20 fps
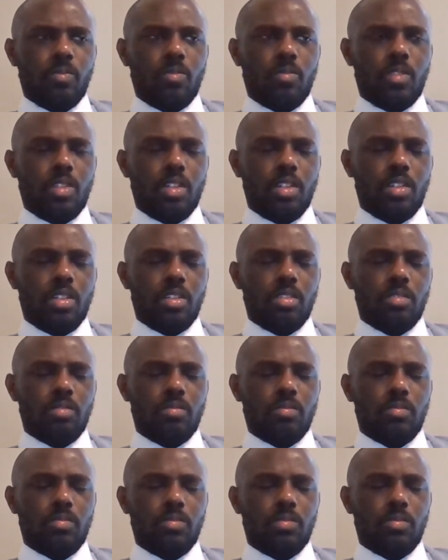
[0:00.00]
the
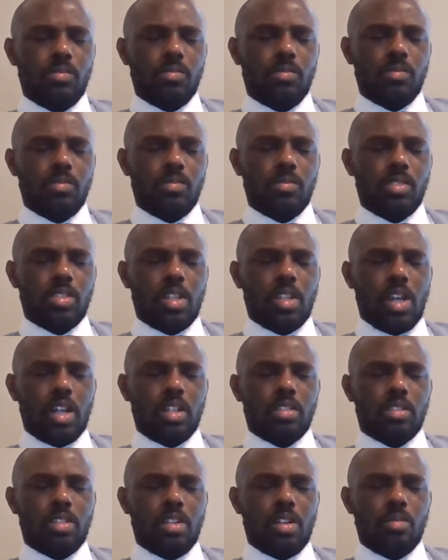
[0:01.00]

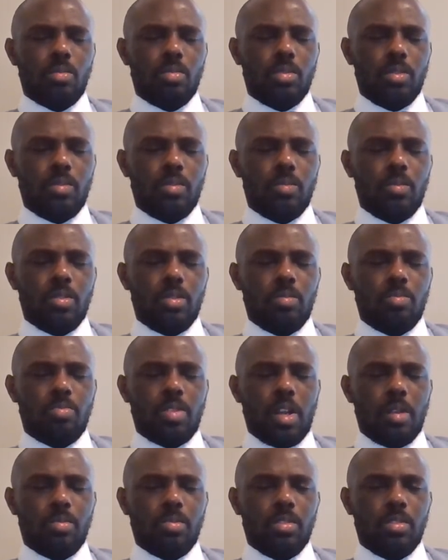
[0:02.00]
Scottish government would
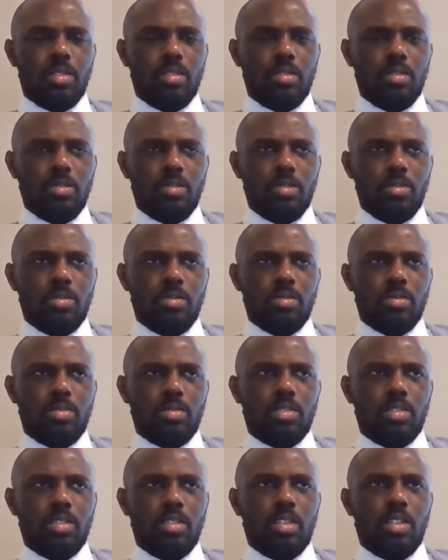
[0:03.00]
probably
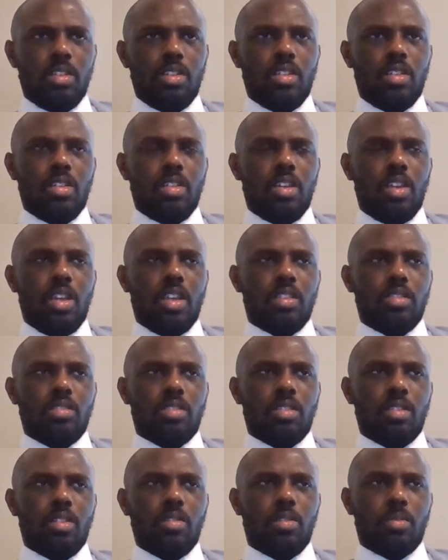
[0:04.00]
lose, and
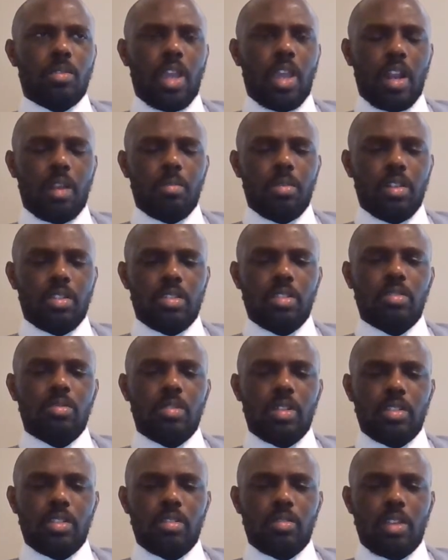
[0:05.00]
so it would kind of be a
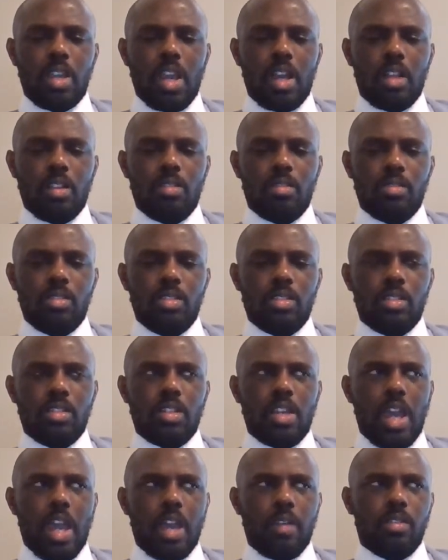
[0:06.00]
situation of Catalonia
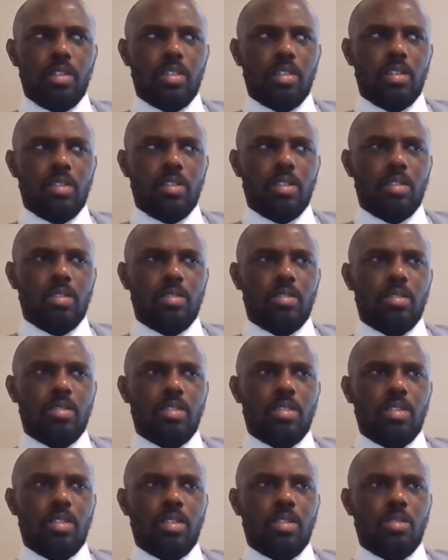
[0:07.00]
having a
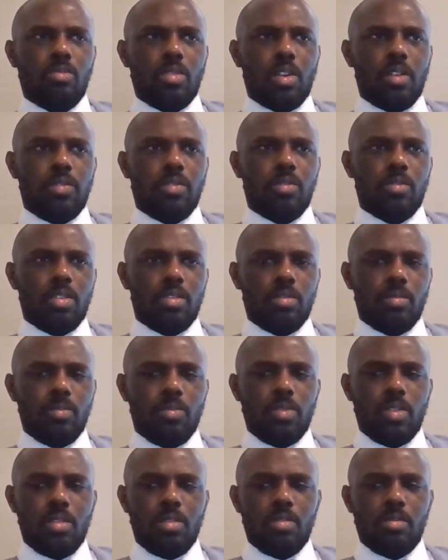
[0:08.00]
referendum
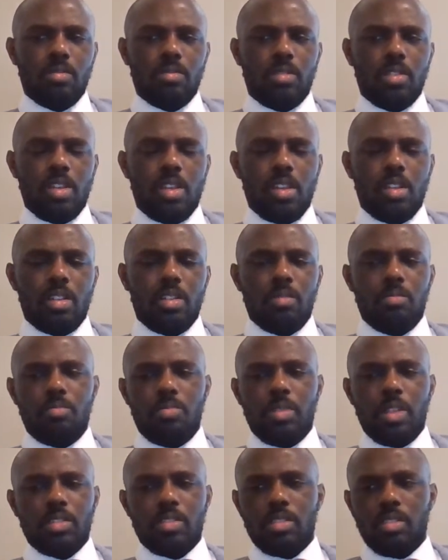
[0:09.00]
vote and it
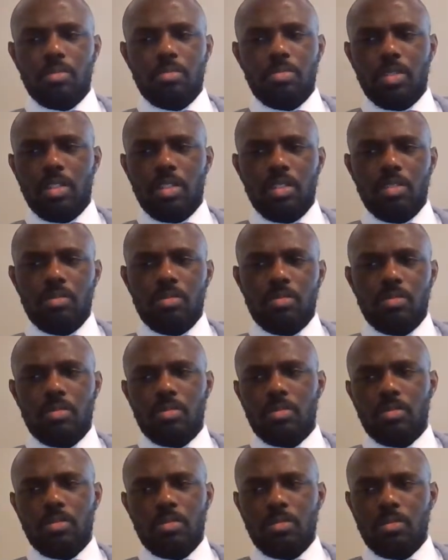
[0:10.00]
basically being
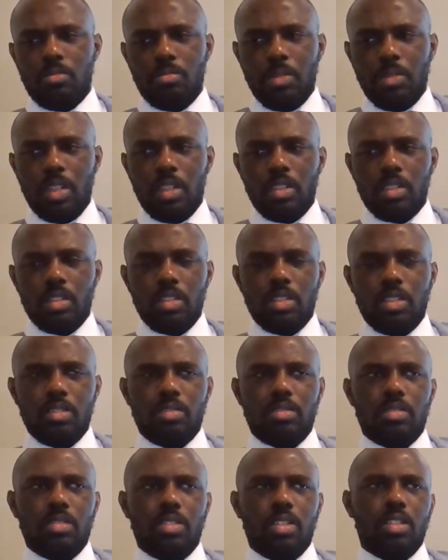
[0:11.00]

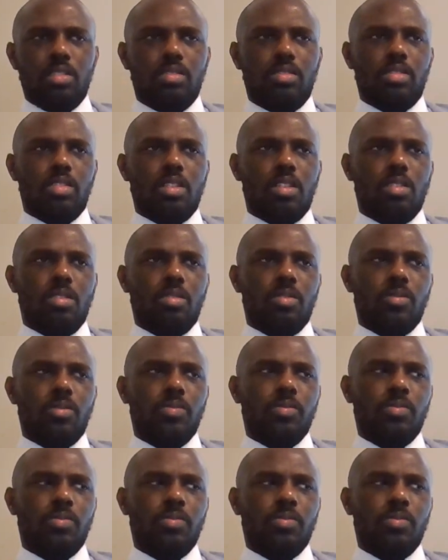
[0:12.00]
meaningless. And so,